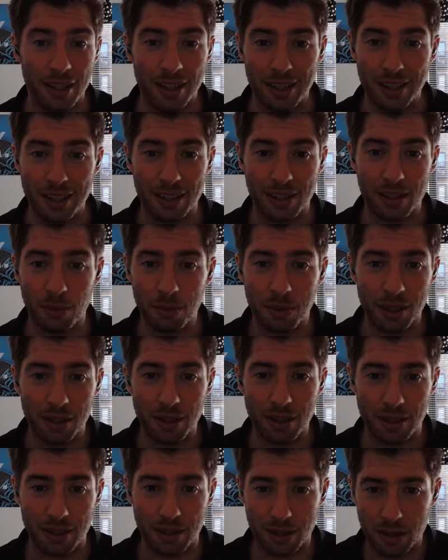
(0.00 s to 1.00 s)
It's something
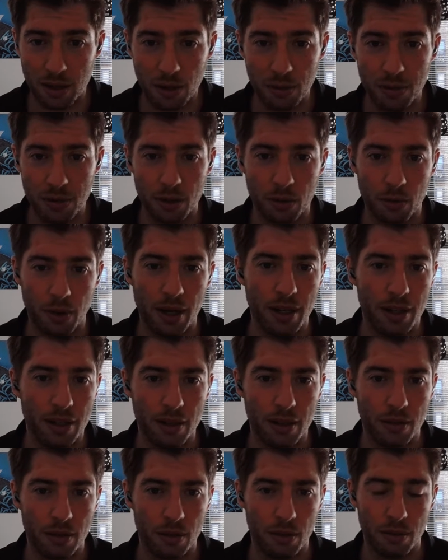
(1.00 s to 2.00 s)
that's so ingrained
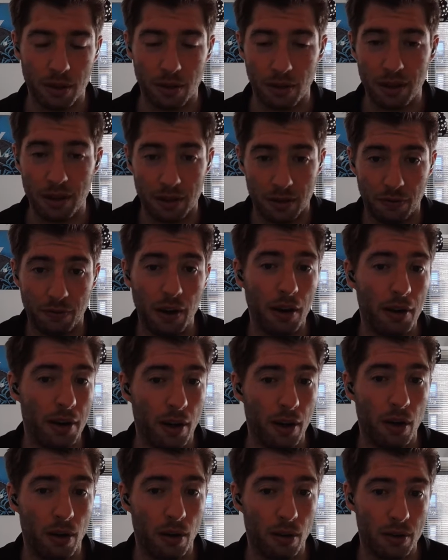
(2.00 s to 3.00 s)
in you, it's very
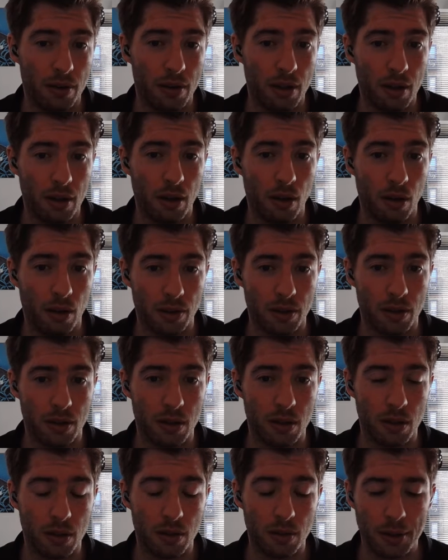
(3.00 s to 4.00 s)
hard to
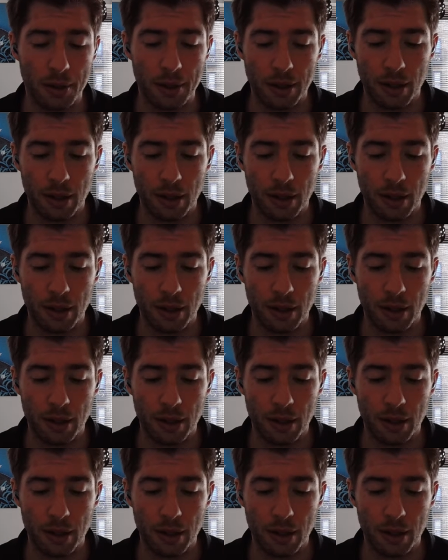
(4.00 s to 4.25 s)
do.